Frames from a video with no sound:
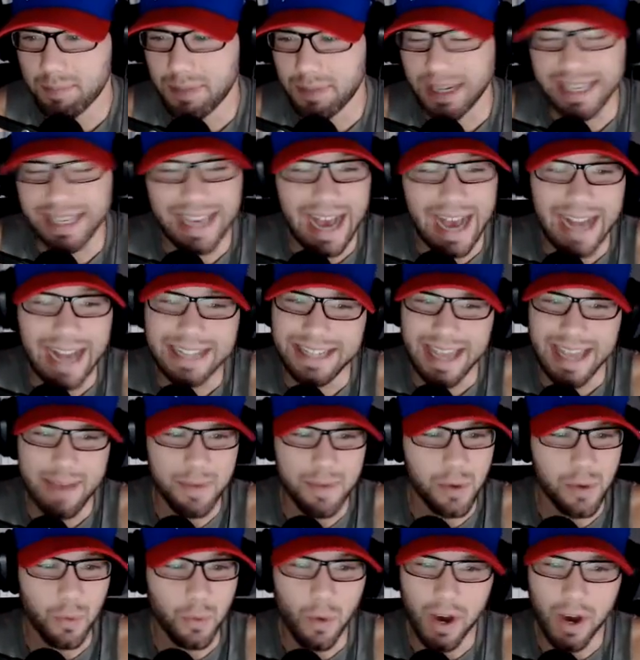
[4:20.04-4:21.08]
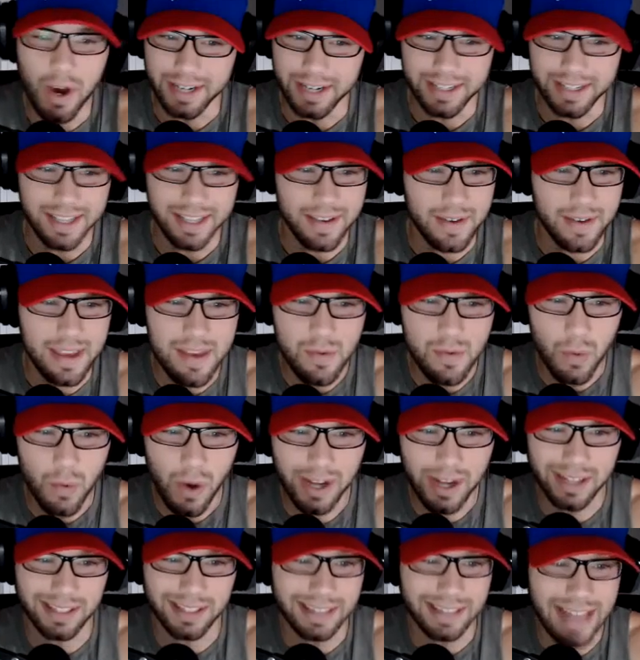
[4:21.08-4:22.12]
But goddamn, he won. He
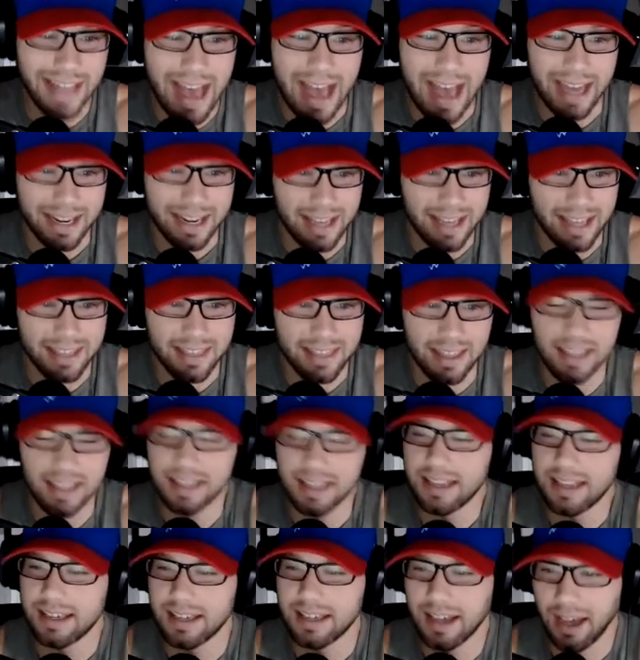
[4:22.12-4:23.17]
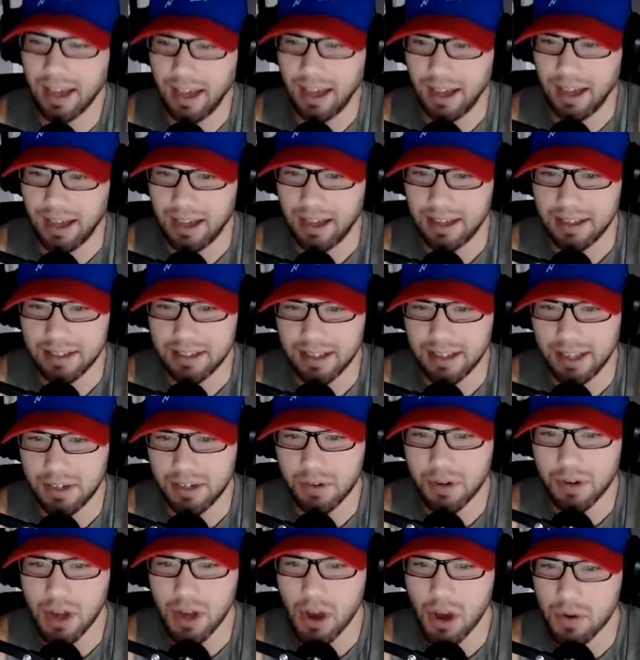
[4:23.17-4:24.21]
won a lot, I think. I
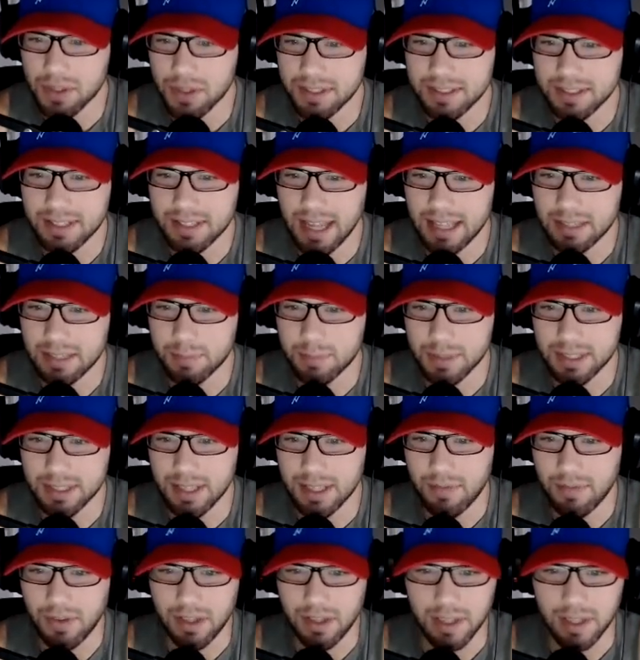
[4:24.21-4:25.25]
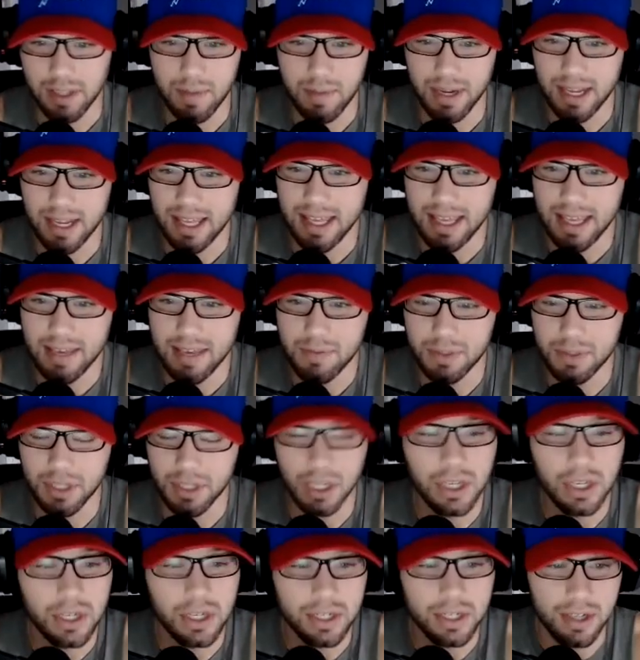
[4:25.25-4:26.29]
don't know his stats specifically, but he was a
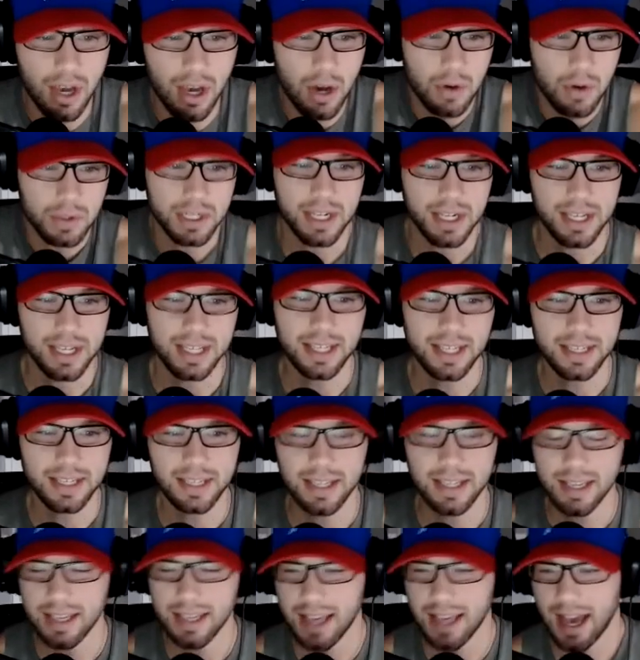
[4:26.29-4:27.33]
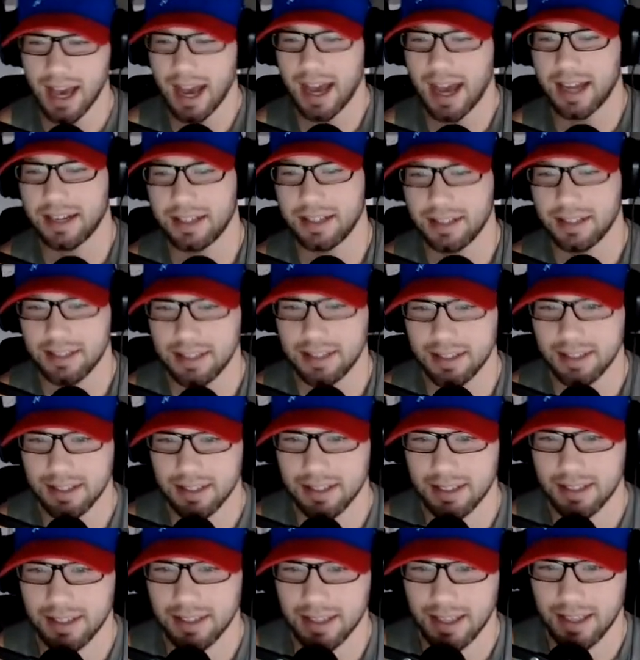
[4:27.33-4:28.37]
good coach. He got,
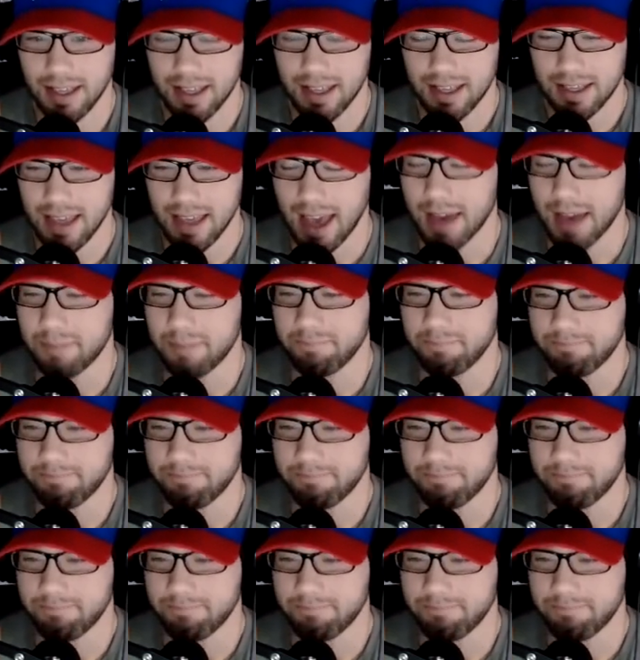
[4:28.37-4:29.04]
yeah.